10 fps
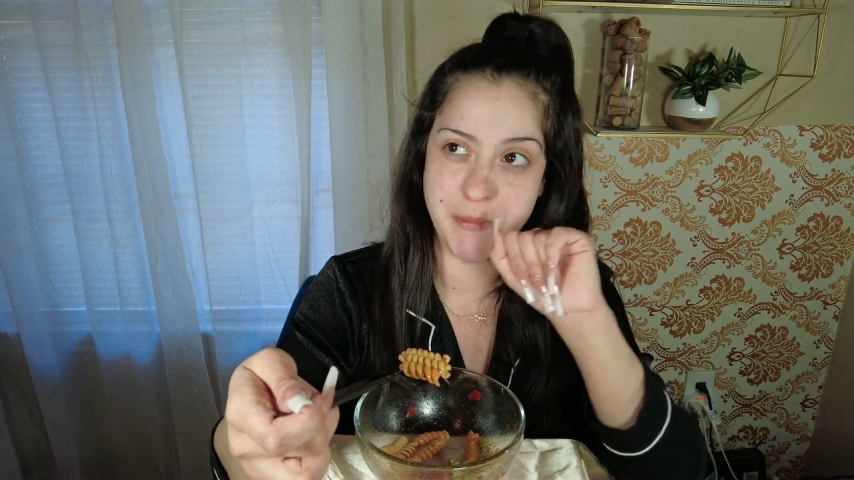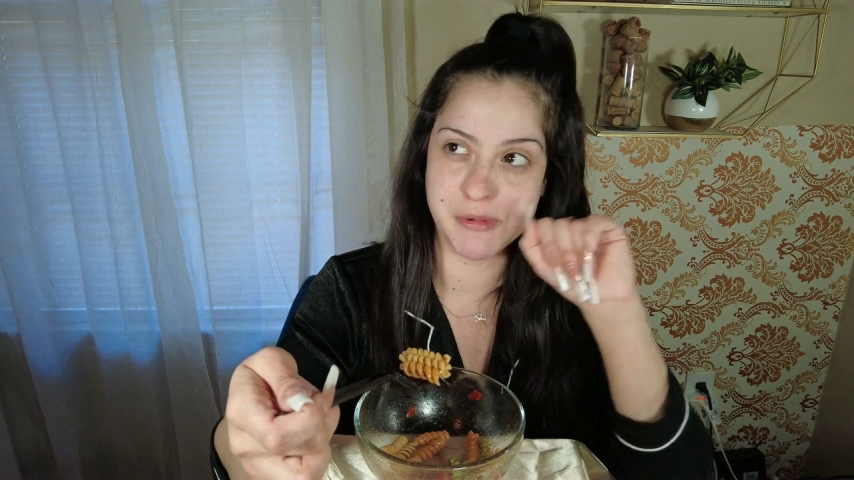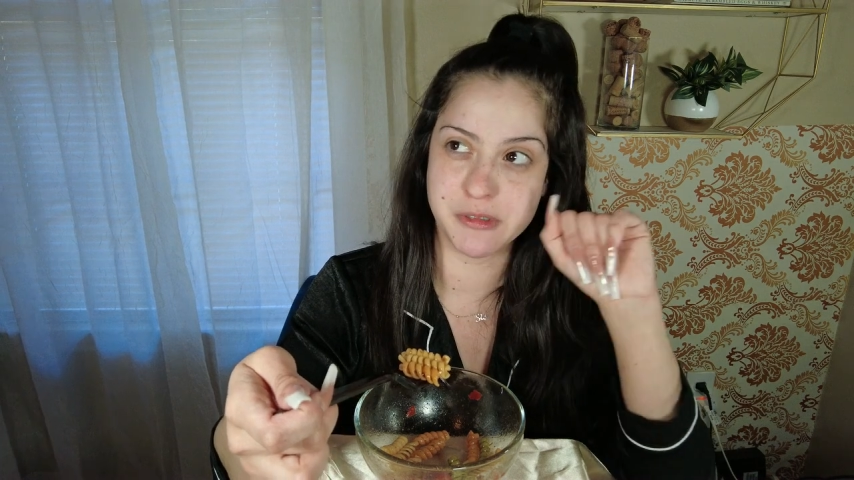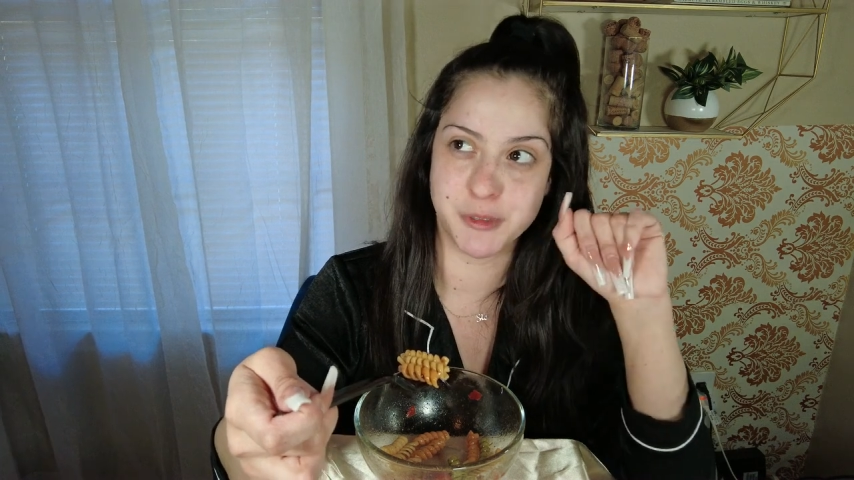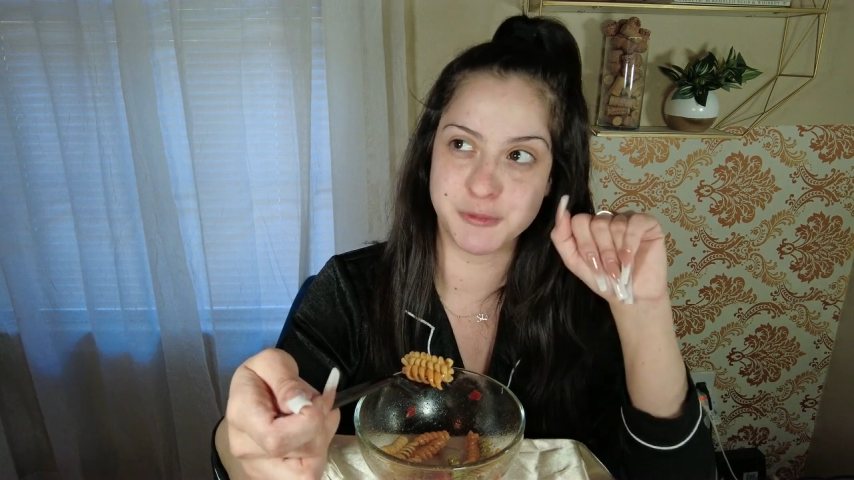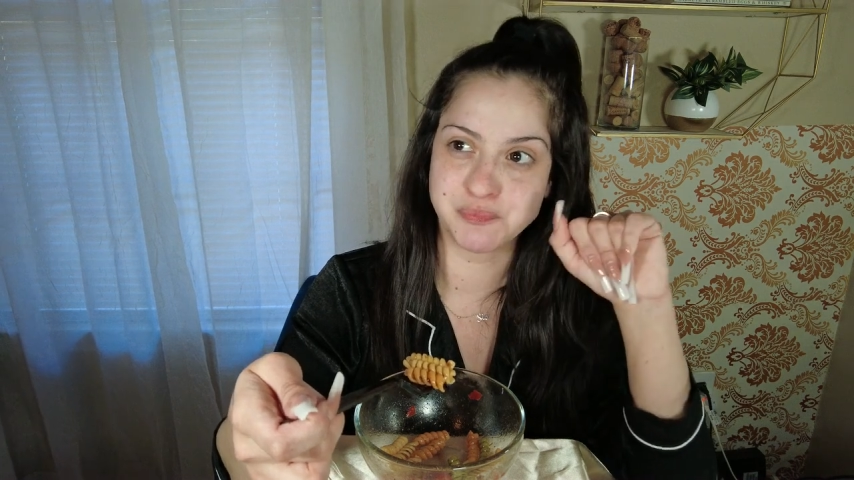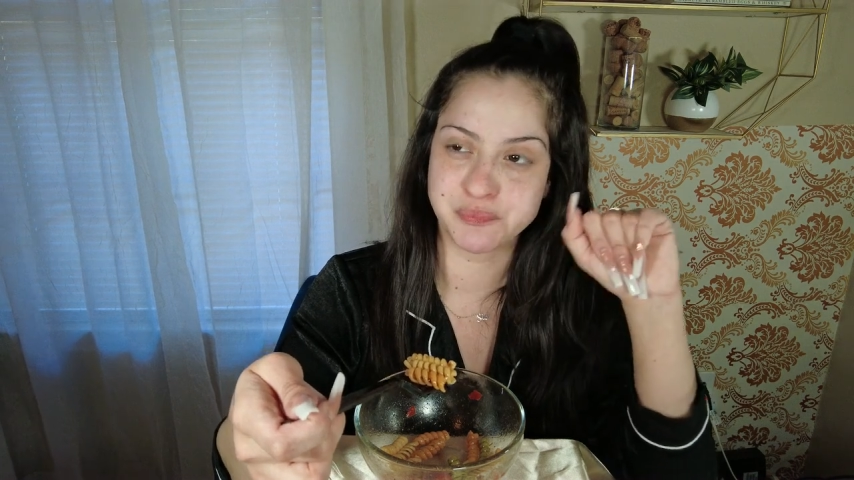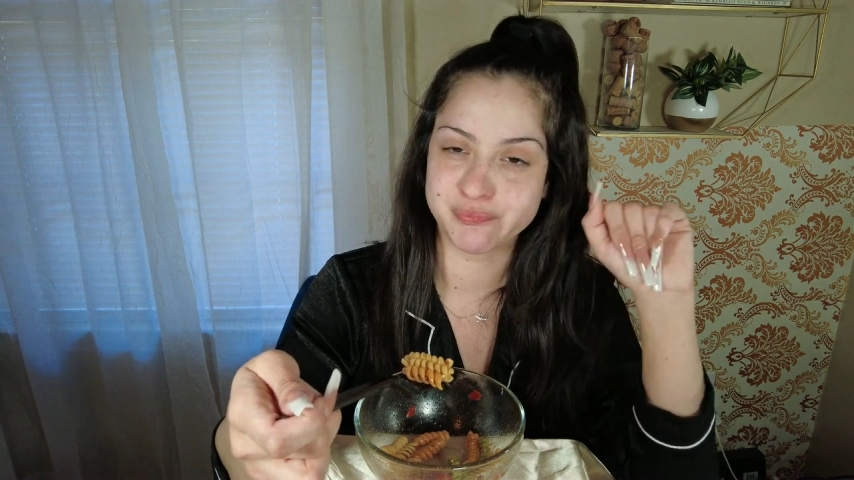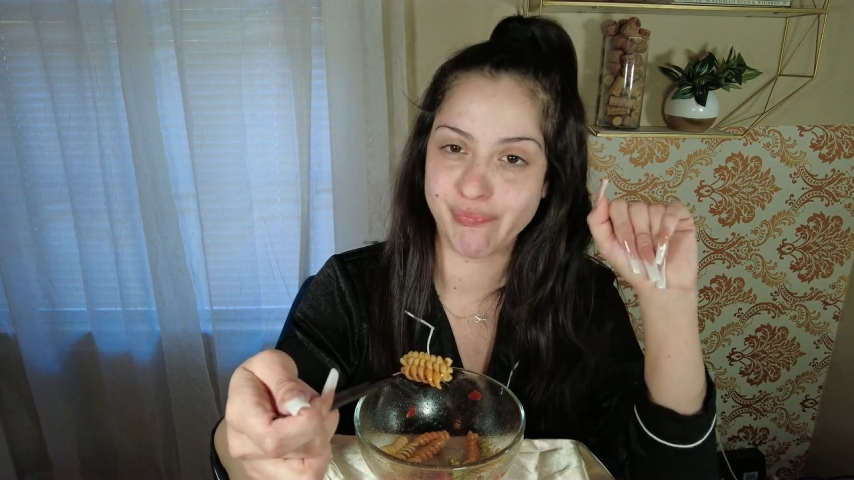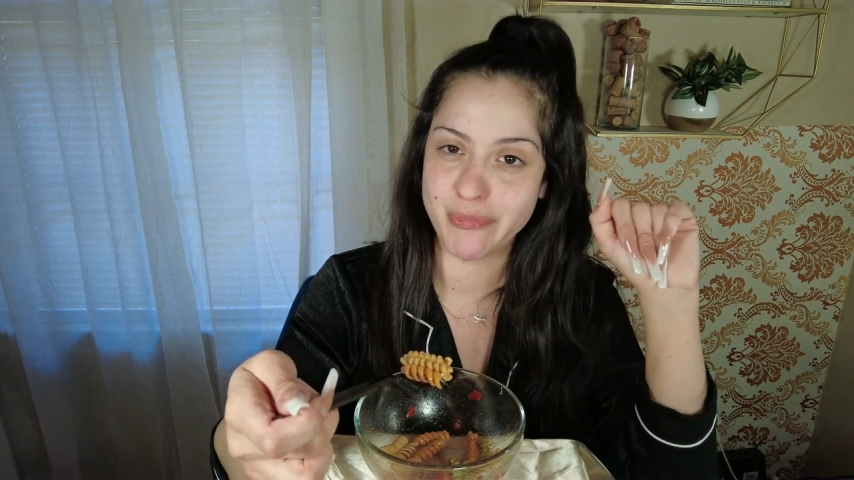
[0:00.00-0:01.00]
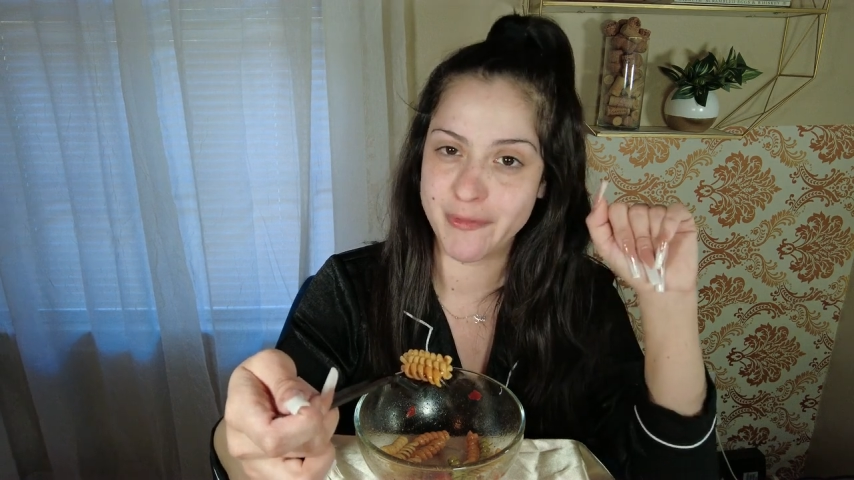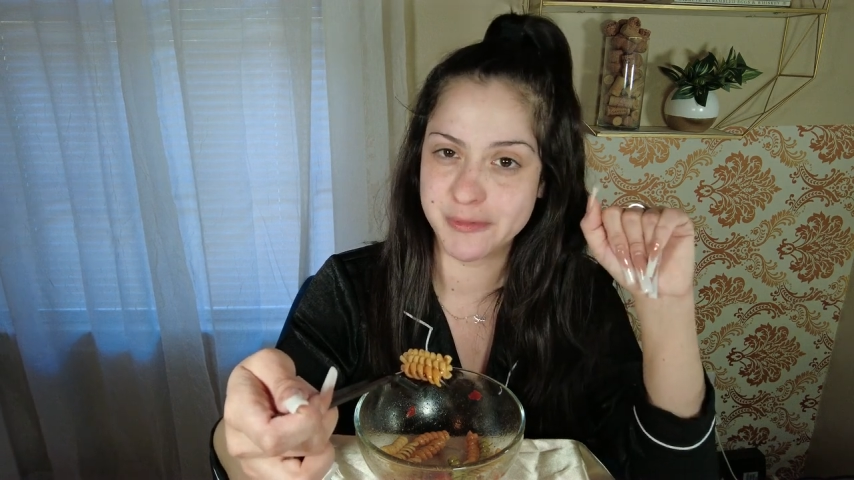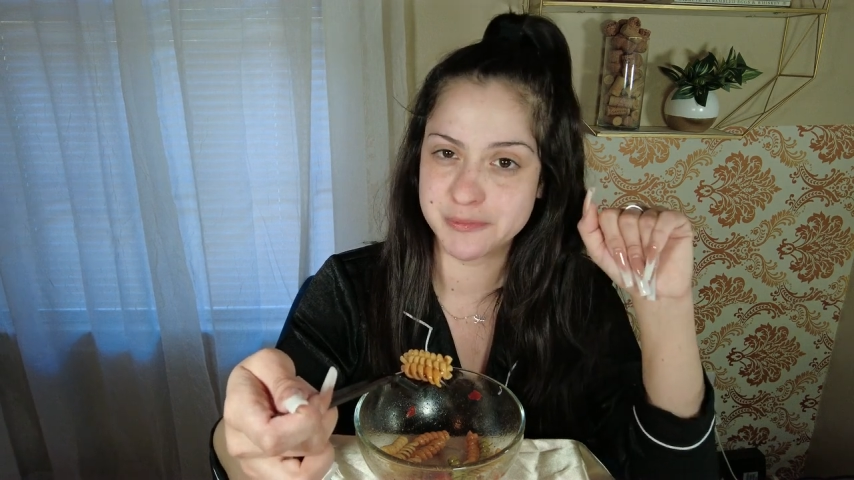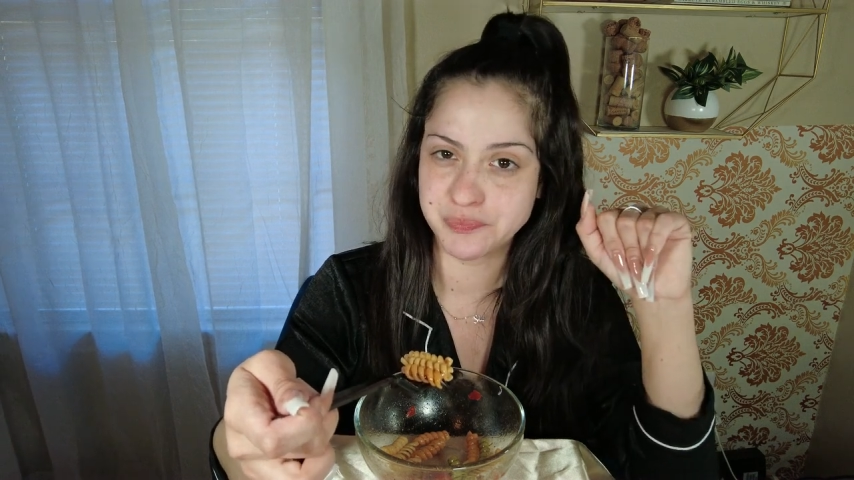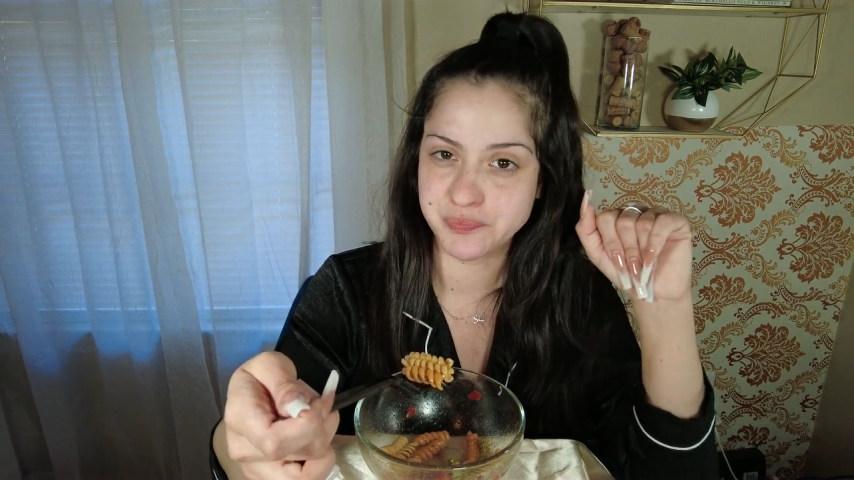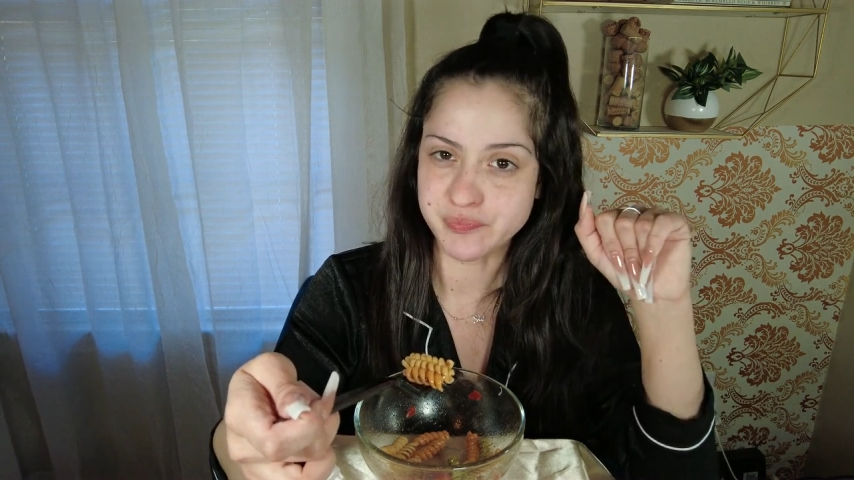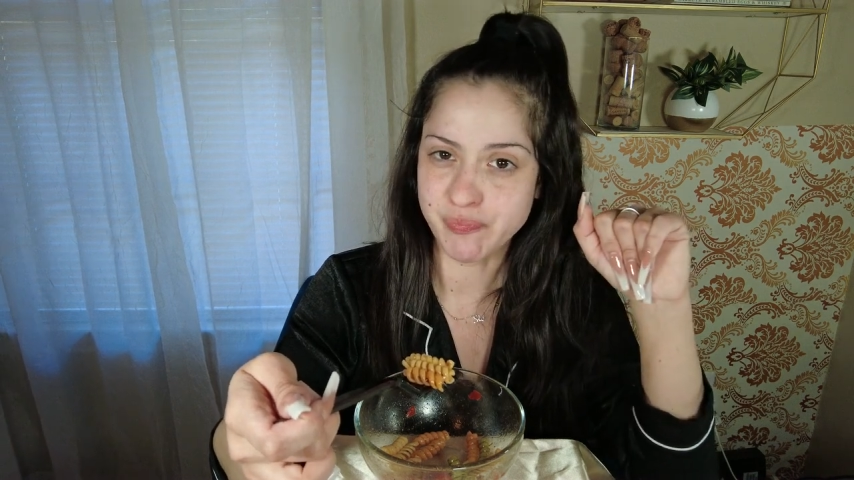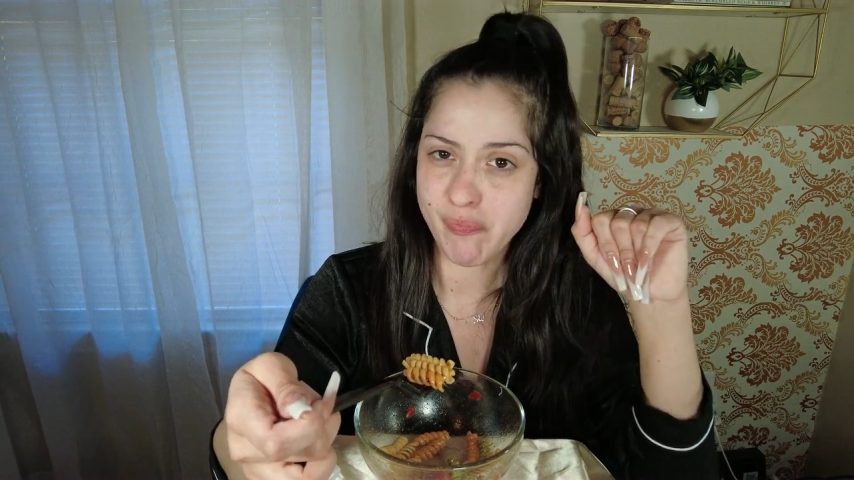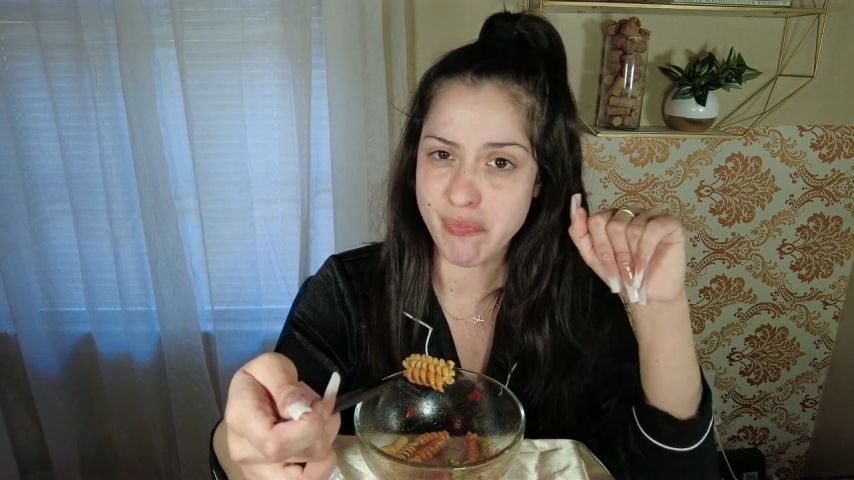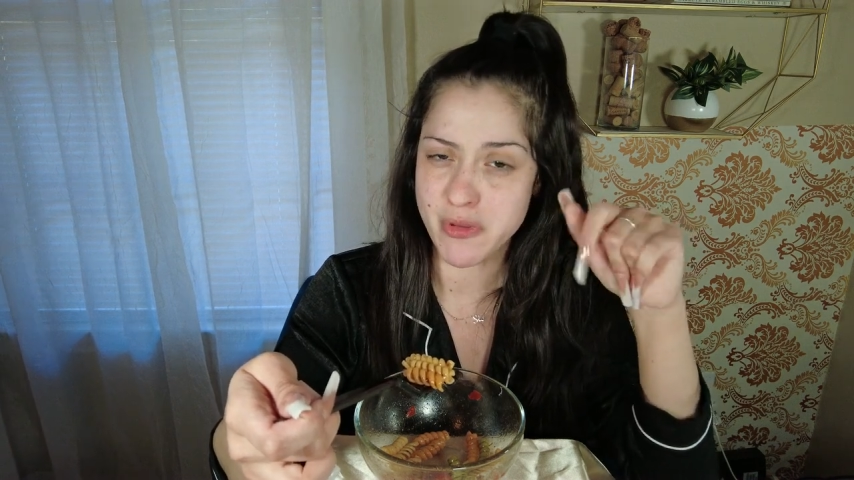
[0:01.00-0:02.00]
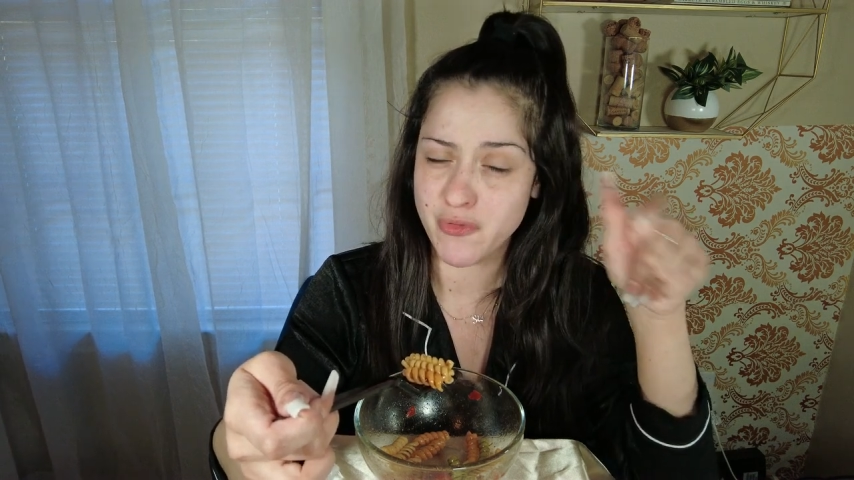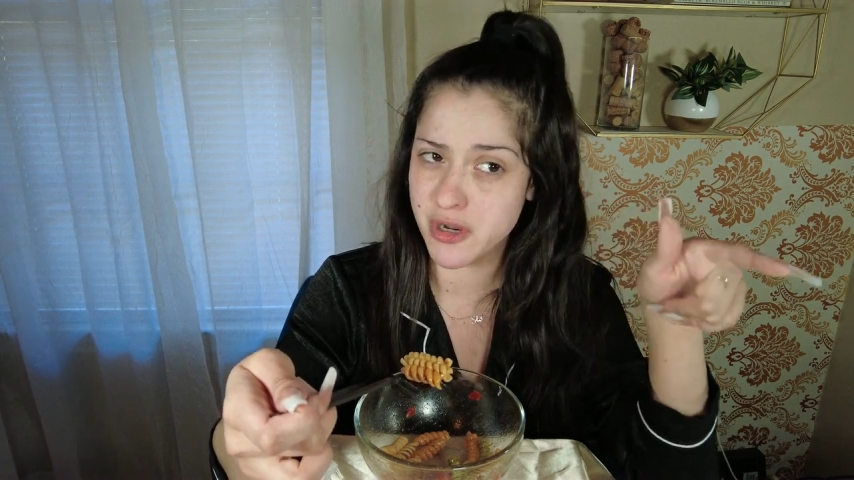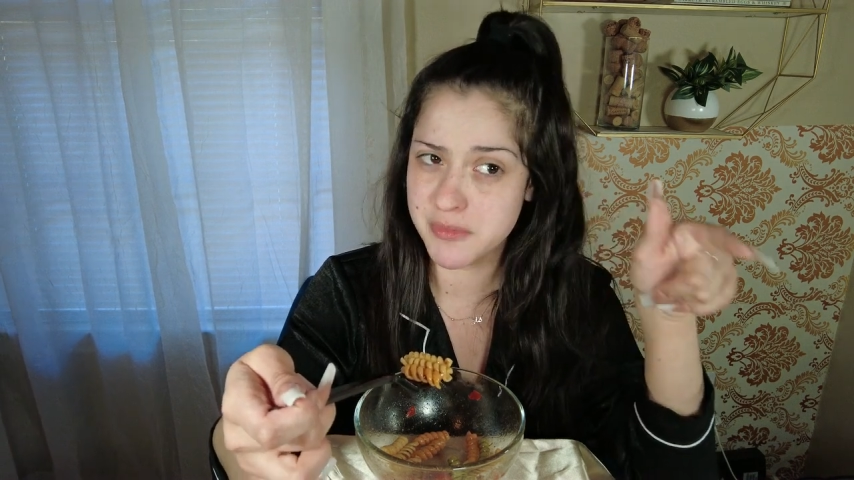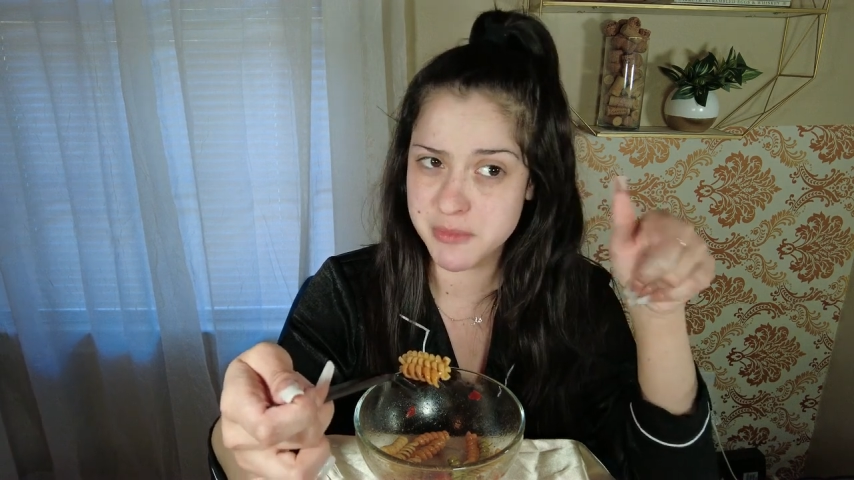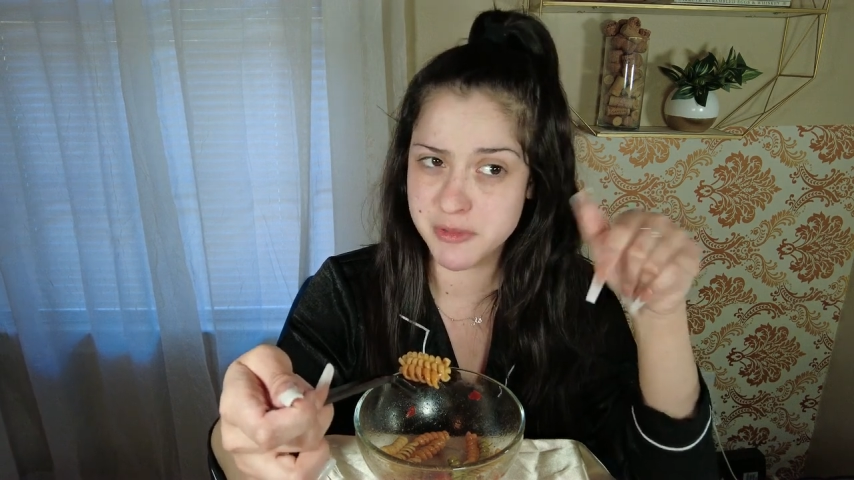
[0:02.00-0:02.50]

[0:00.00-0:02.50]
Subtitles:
I don't know. Comment